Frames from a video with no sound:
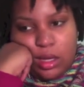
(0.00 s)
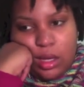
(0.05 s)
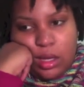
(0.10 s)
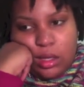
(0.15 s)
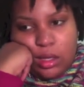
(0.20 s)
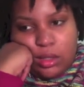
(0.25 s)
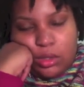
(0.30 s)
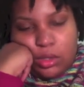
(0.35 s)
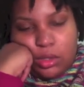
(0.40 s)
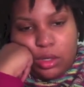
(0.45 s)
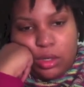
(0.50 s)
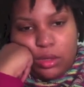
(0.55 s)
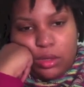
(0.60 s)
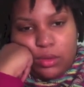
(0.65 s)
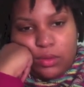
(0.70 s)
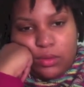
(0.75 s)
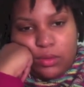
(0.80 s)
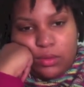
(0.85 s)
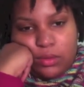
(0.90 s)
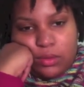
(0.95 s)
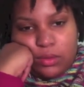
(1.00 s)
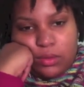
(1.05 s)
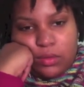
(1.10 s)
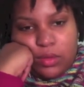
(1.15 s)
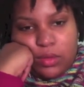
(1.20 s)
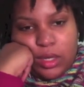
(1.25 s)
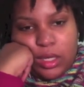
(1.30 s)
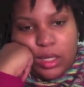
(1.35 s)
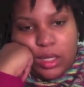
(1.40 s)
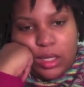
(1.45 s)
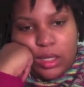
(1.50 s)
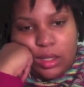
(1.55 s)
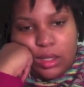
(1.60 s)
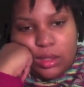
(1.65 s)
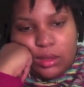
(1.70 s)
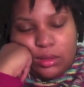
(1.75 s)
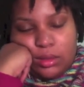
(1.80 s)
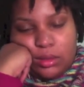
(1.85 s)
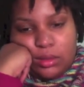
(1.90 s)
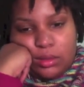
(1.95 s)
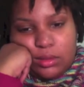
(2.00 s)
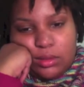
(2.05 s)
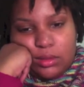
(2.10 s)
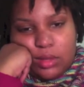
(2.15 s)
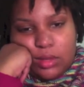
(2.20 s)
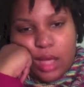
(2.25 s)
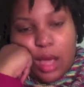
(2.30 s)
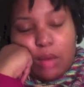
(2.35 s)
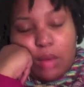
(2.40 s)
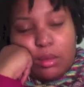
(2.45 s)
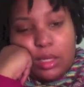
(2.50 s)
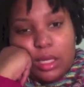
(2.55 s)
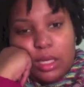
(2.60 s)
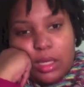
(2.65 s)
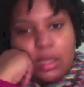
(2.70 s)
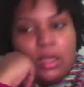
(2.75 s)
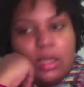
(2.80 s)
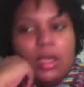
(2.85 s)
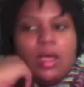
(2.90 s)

sort of funny happening.